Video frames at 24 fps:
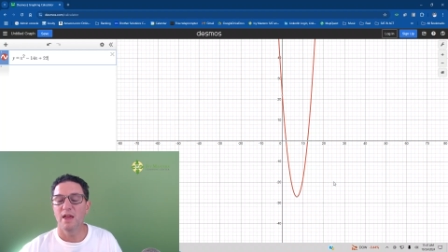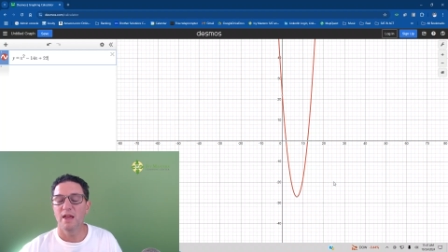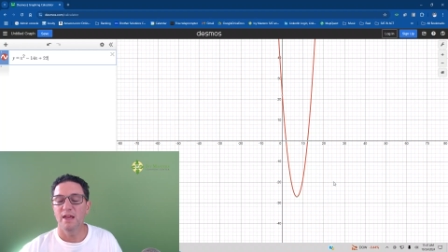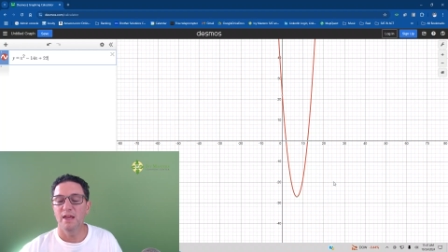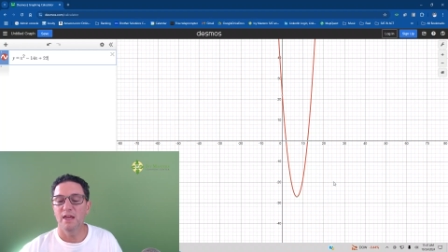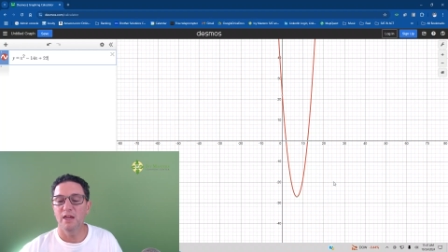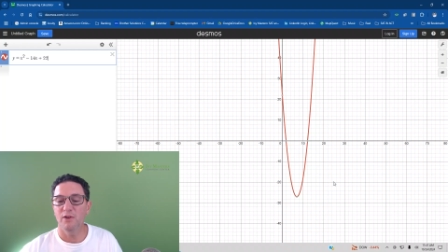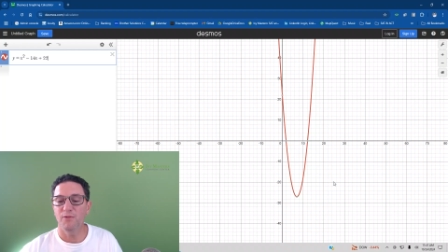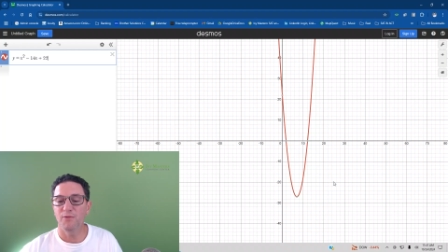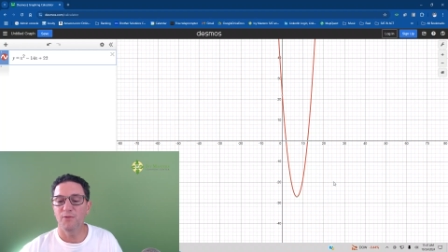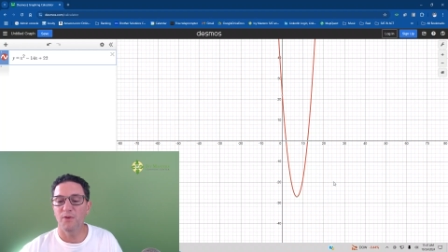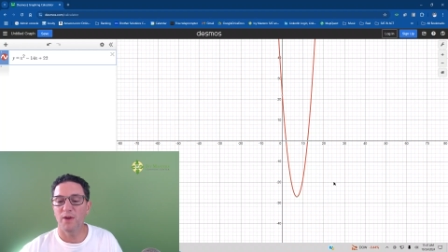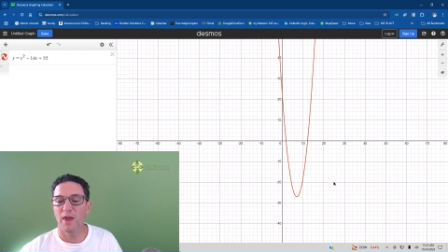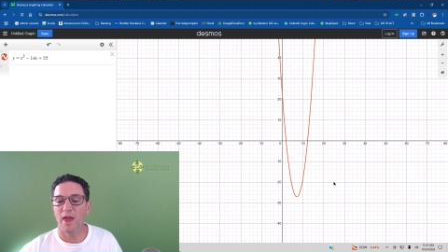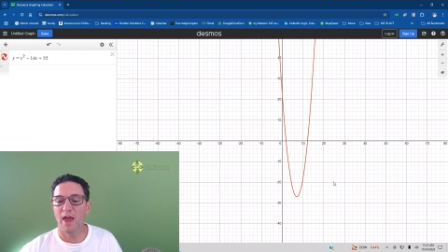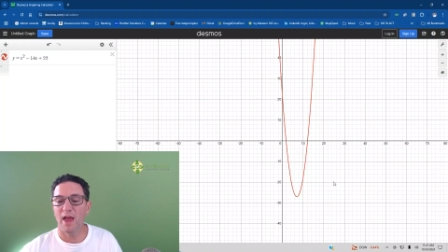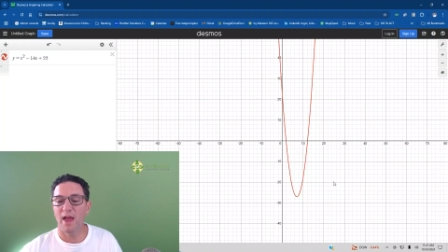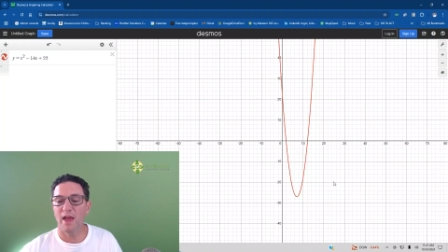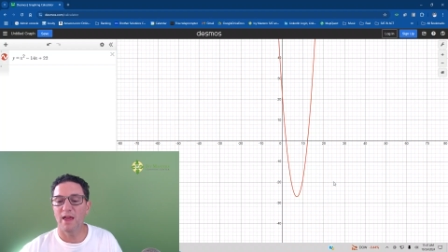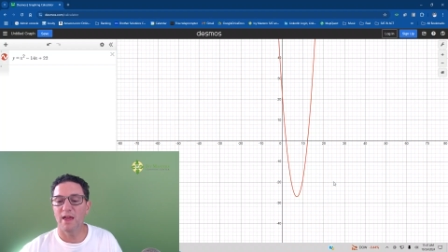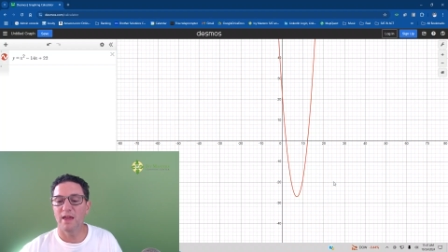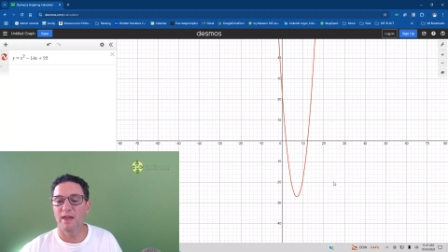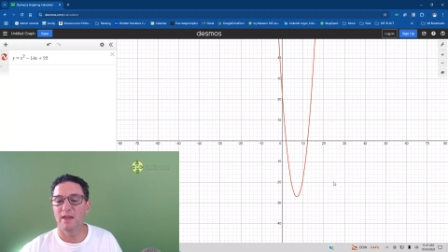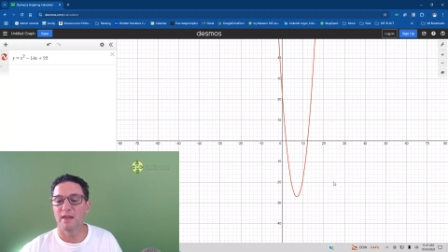If
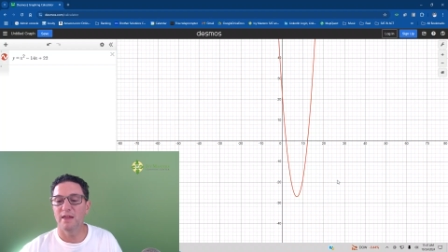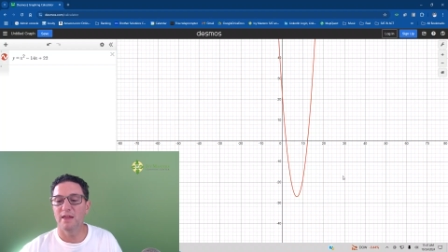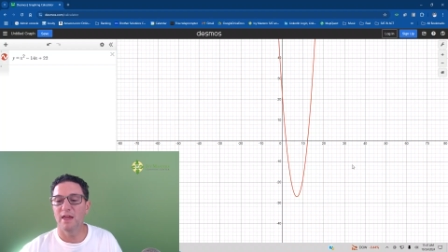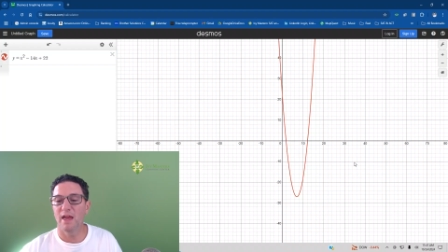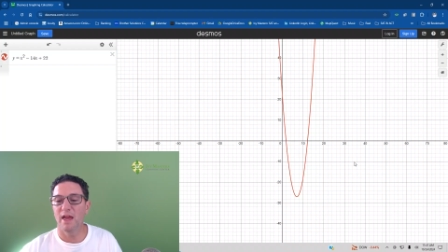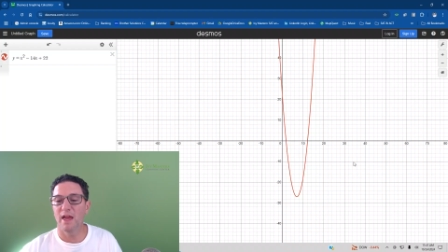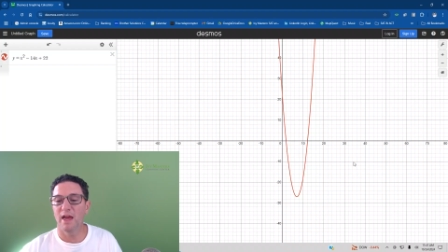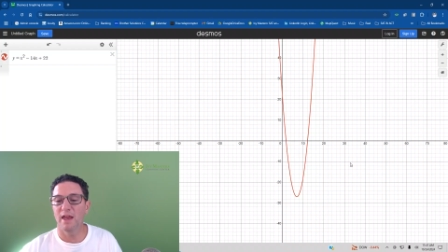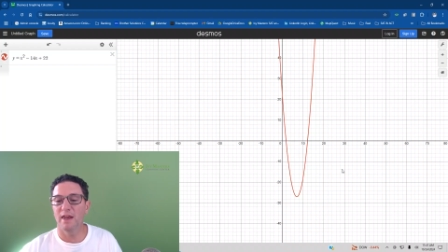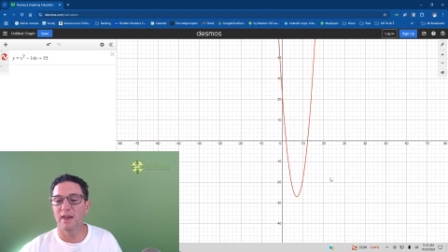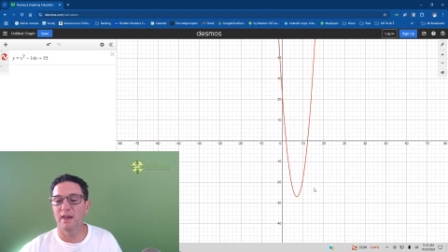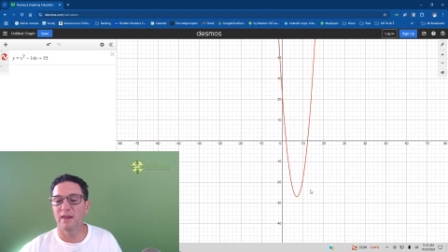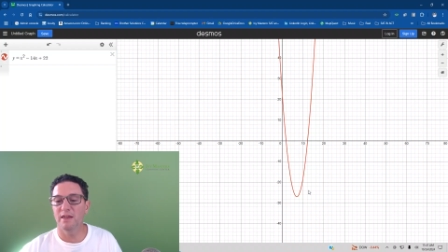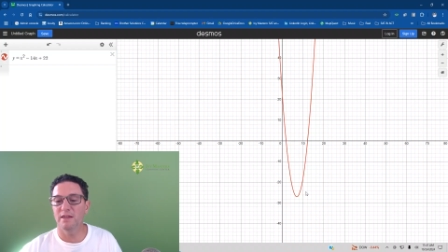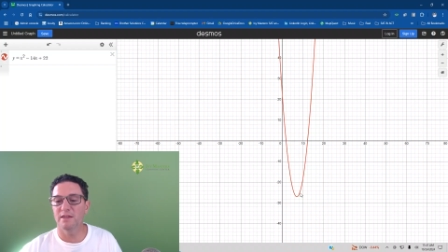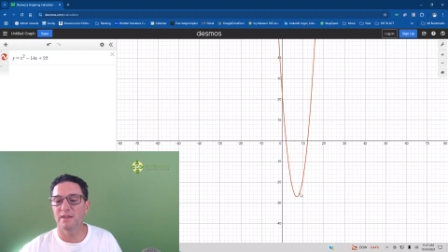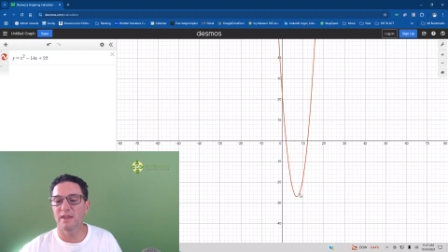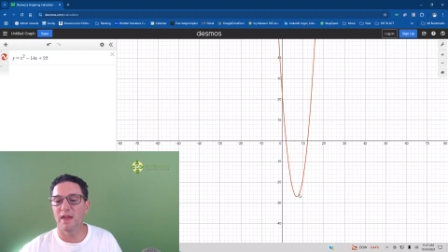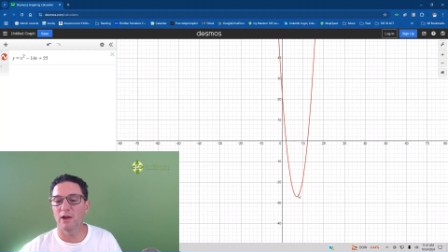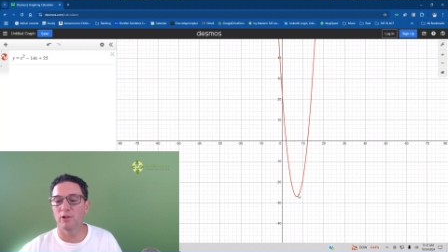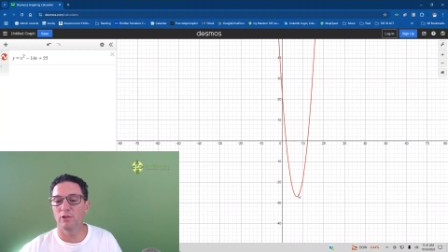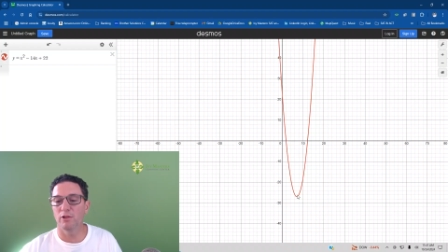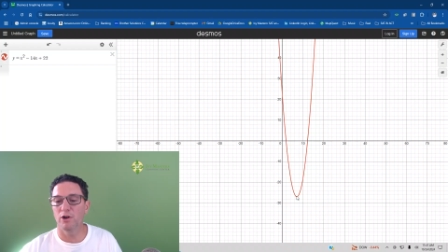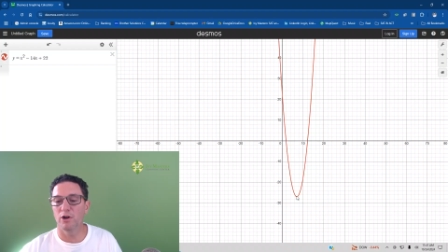at any...
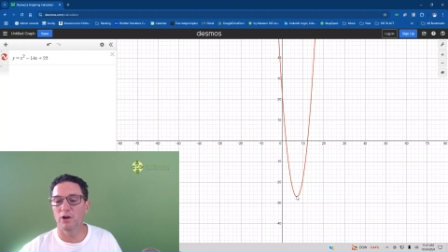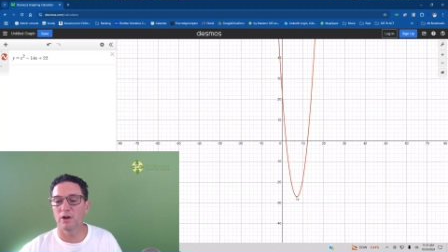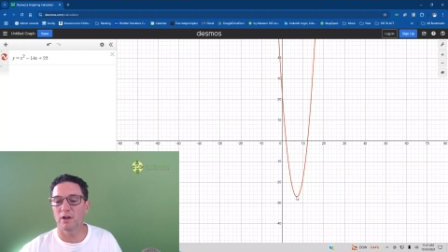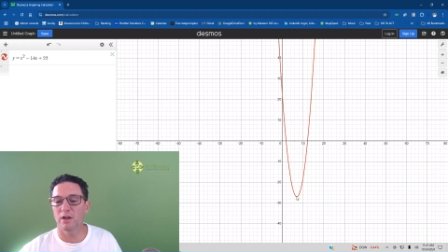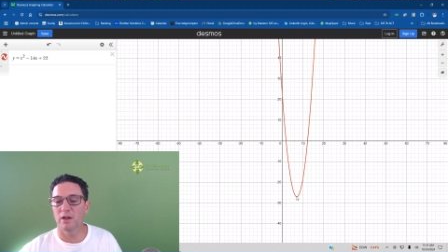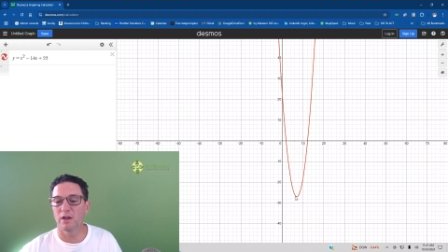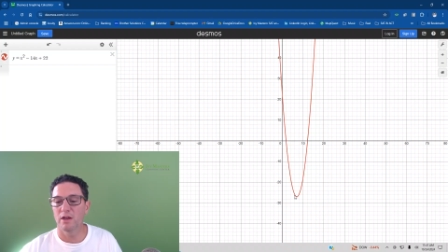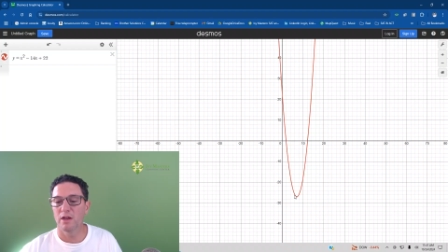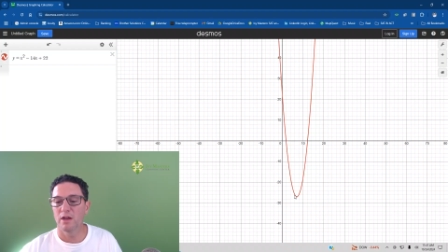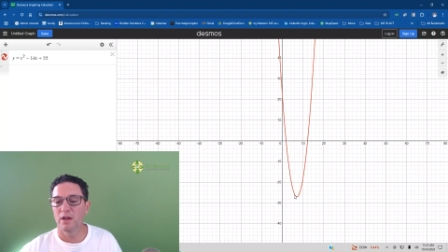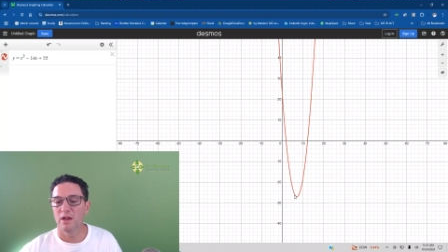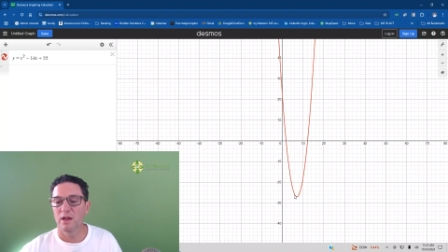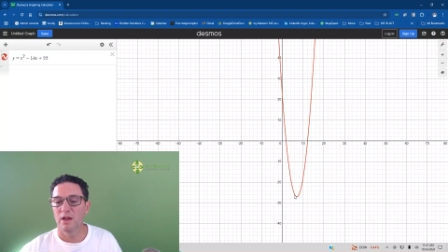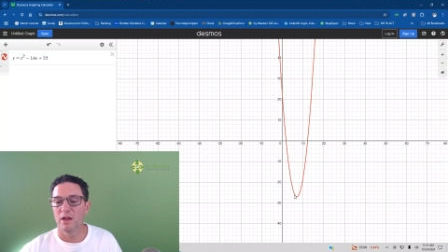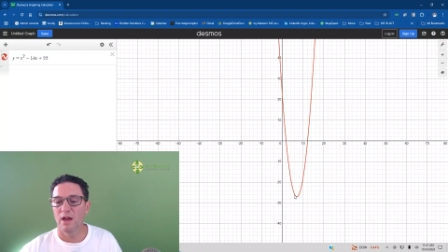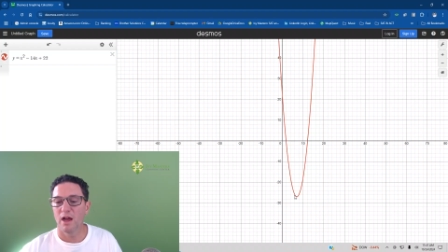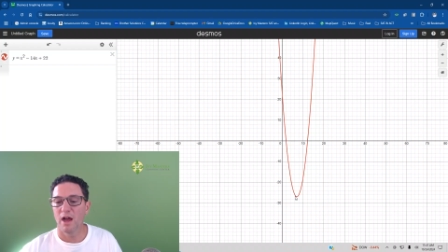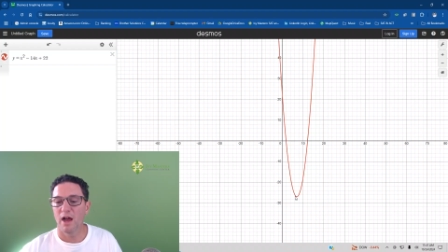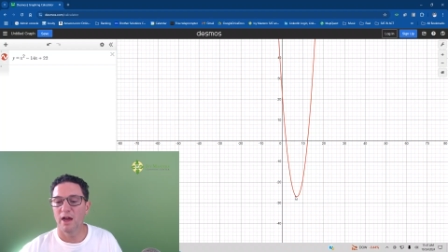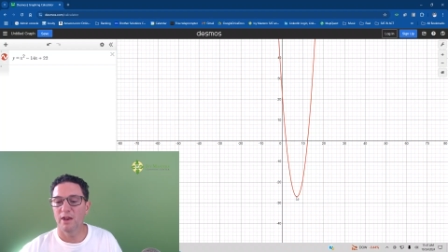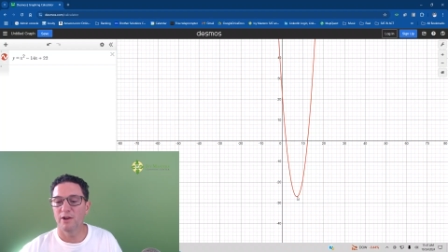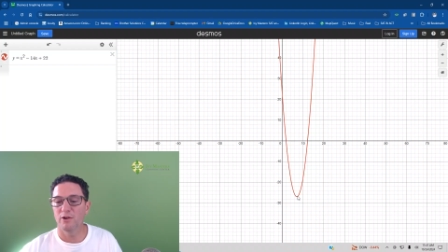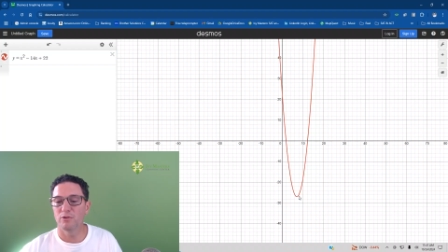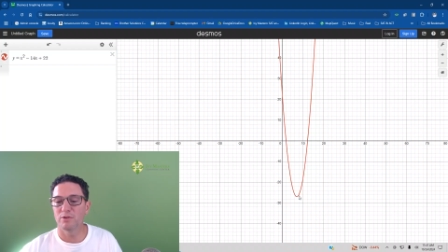now look,
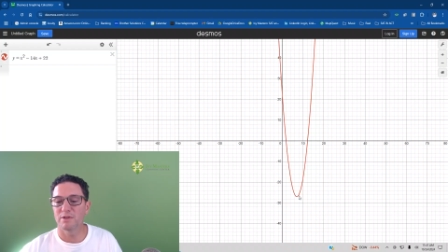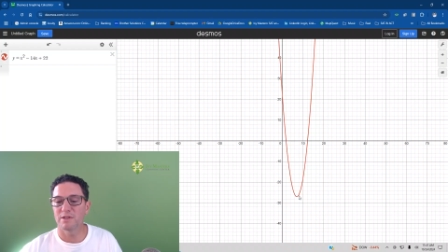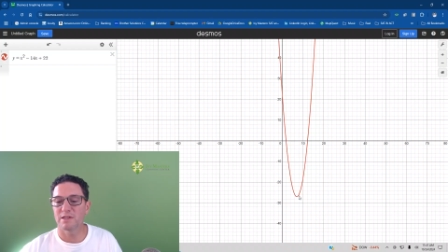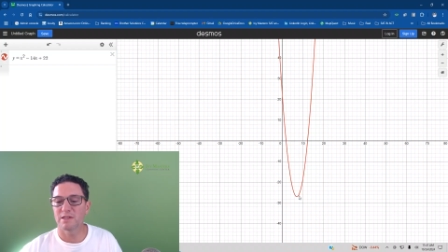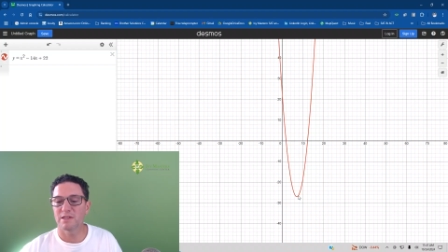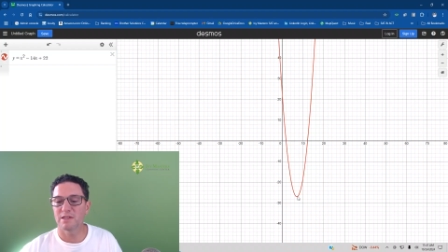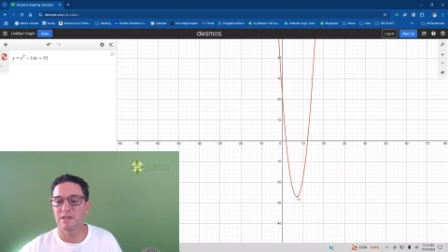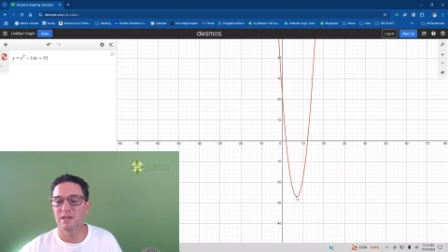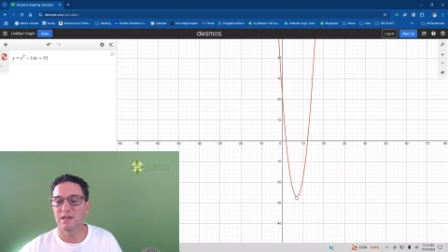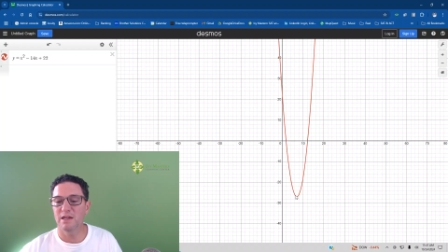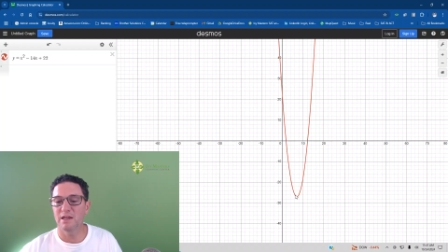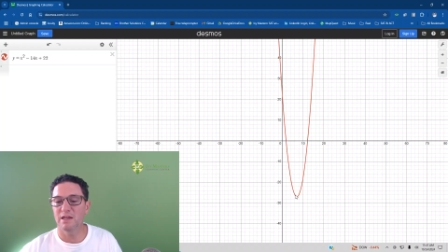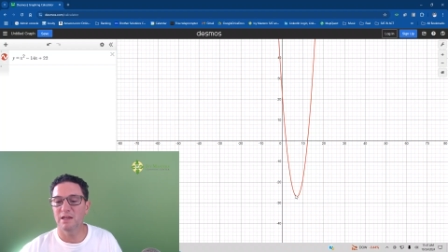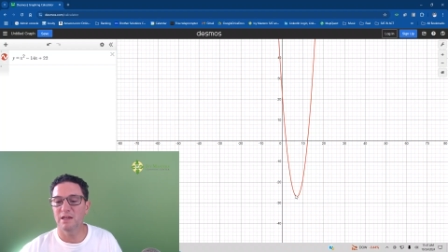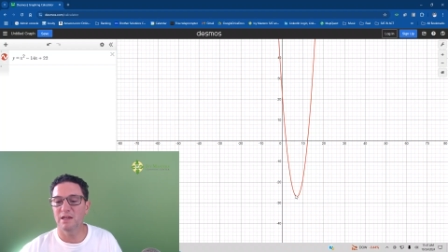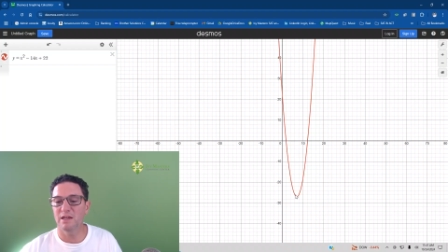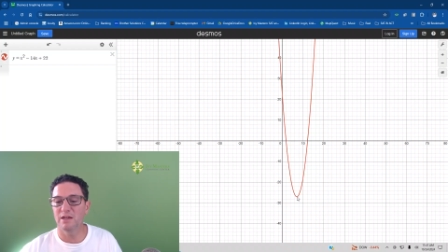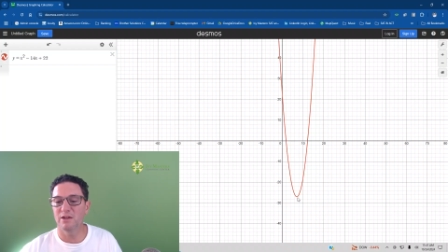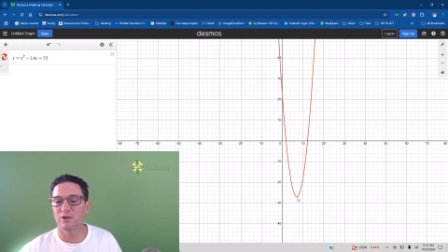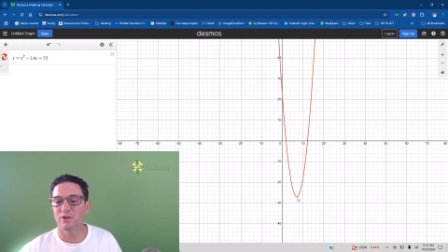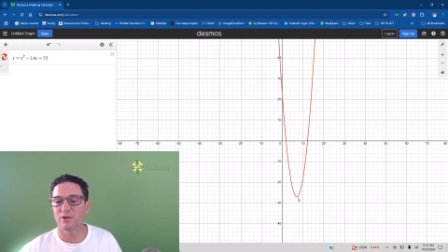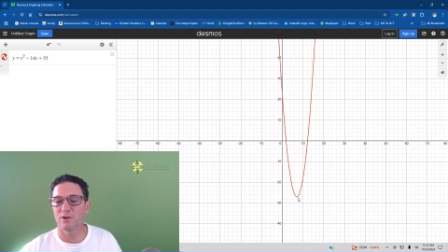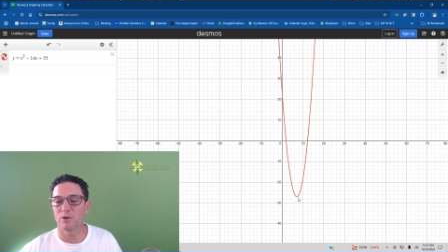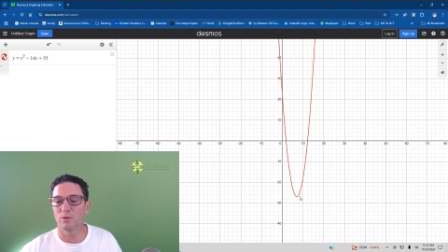I don't see it
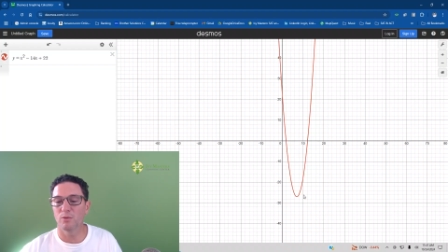here.